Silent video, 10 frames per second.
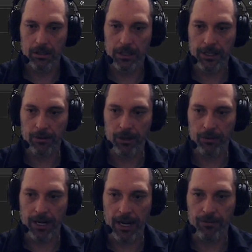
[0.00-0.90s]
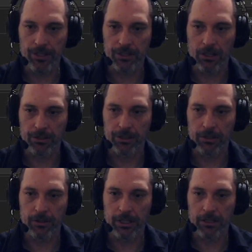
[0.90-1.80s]
And then we would have this
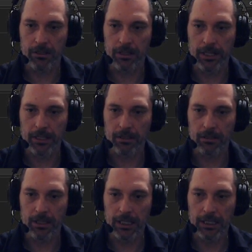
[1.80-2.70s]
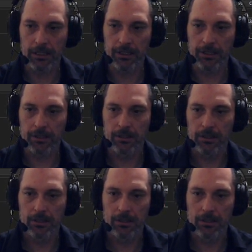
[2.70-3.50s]
also in here.